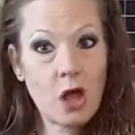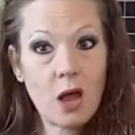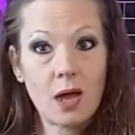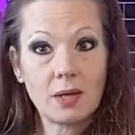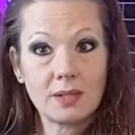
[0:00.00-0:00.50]

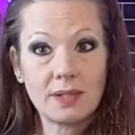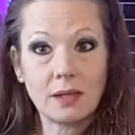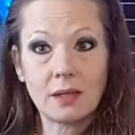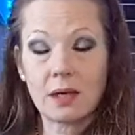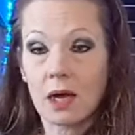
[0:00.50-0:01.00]
caught
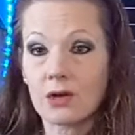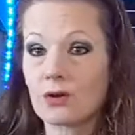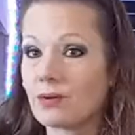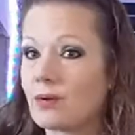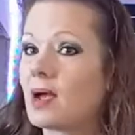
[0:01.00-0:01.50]
selling
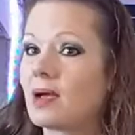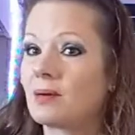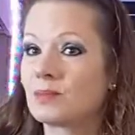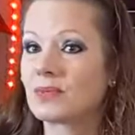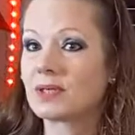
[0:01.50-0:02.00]
100
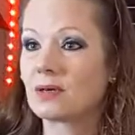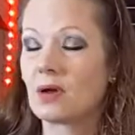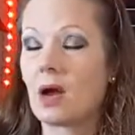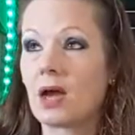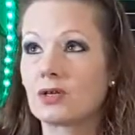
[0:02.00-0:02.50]
grams
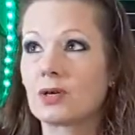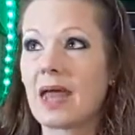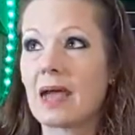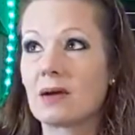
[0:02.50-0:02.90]
or 100